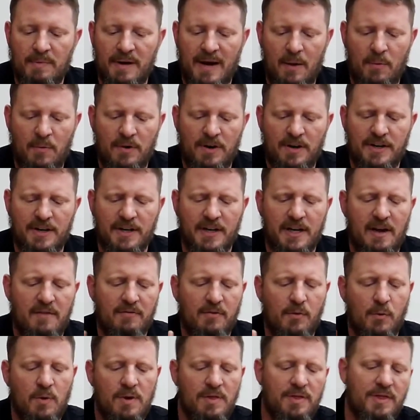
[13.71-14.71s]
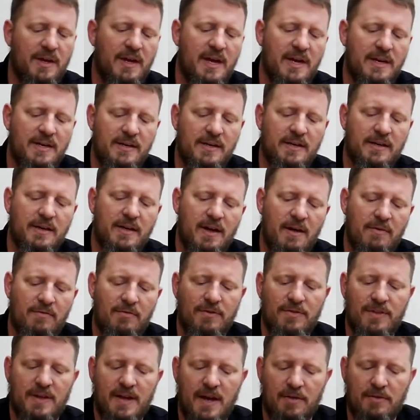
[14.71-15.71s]
but I wanted to cover one thing I didn't
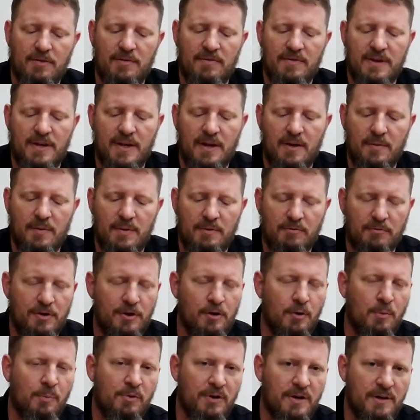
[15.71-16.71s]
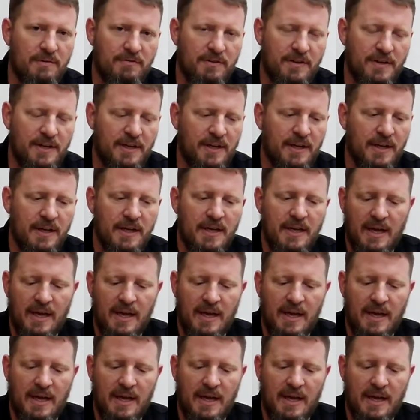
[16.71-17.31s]
cover in the other video real briefly,